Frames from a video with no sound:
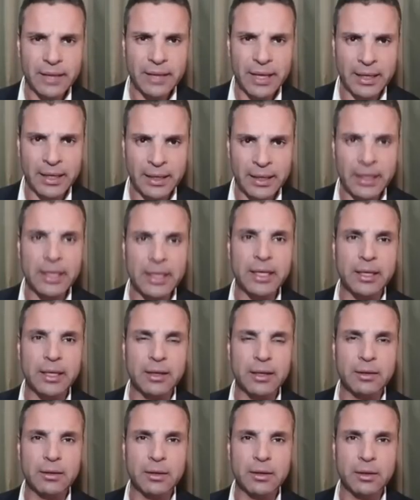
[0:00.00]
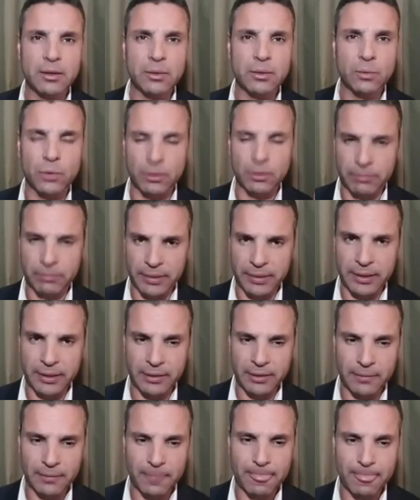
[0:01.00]
And he will
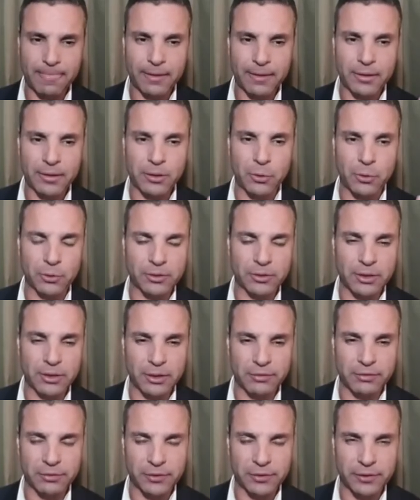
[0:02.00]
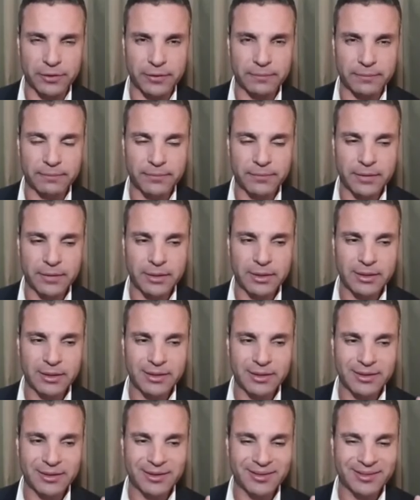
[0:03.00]
be your deliverer.
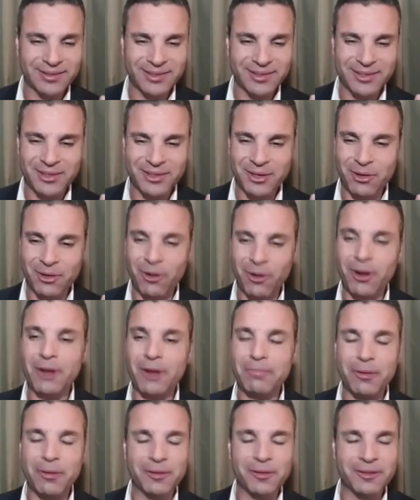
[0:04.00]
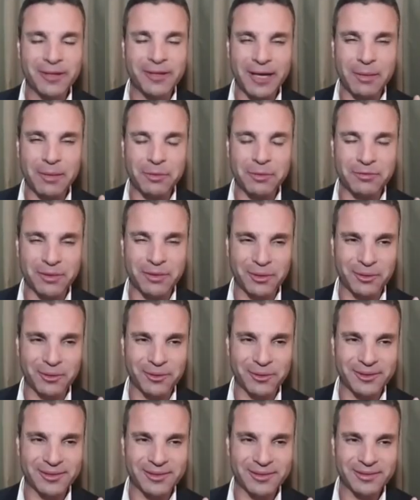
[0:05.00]
Call upon the name of the
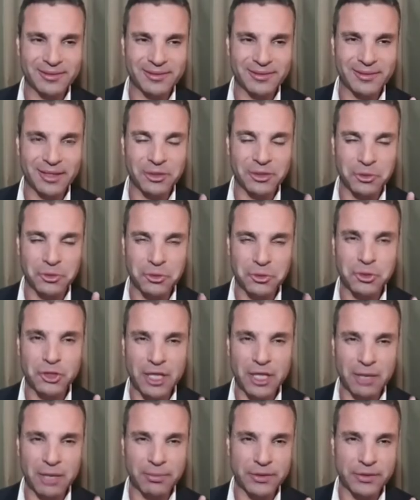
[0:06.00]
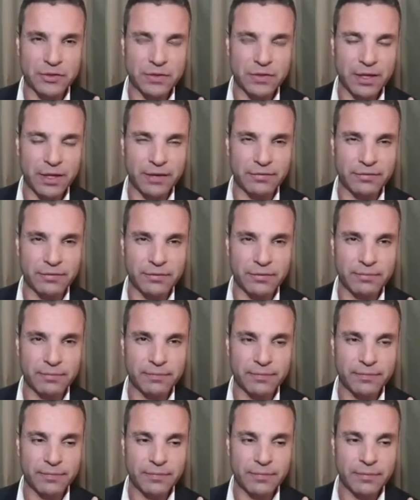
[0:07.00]
Lord, and you shall be saved.
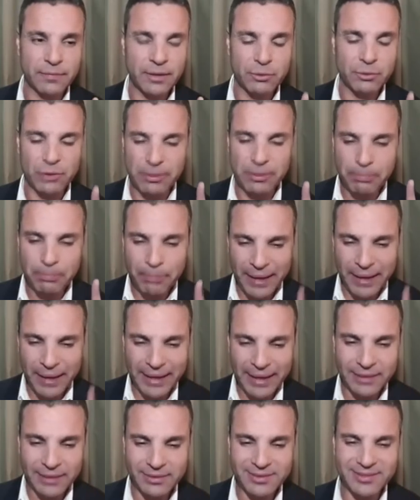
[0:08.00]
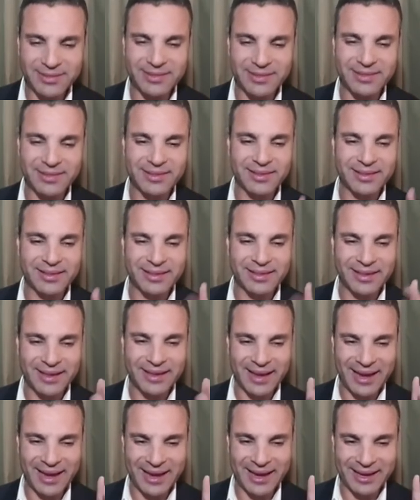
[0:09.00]
Repent
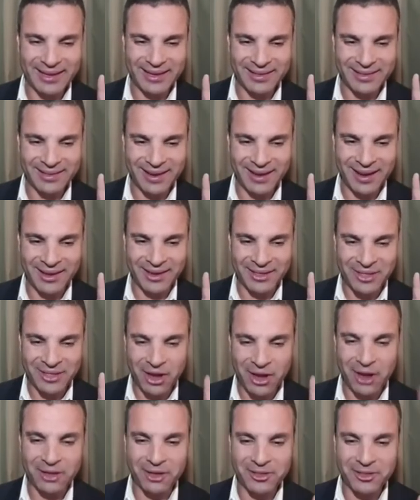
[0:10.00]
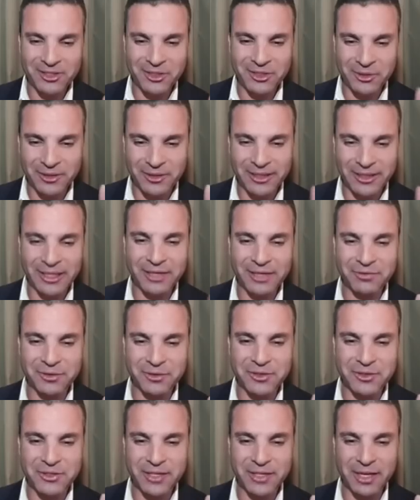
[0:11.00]
and acknowledge your need for
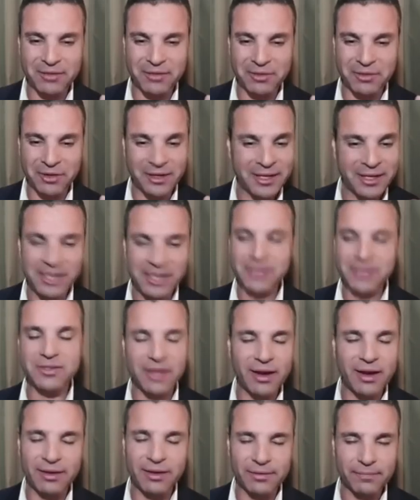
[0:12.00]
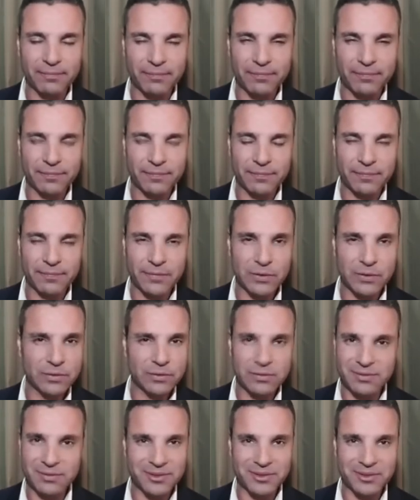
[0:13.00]
a Savior. And he's there
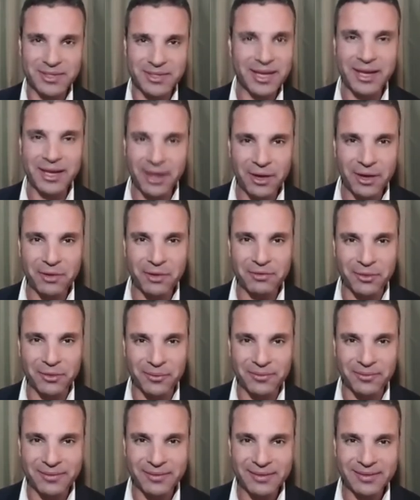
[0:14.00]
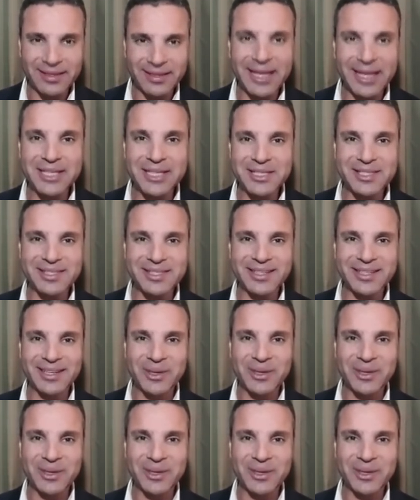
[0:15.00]
to take care of you. That's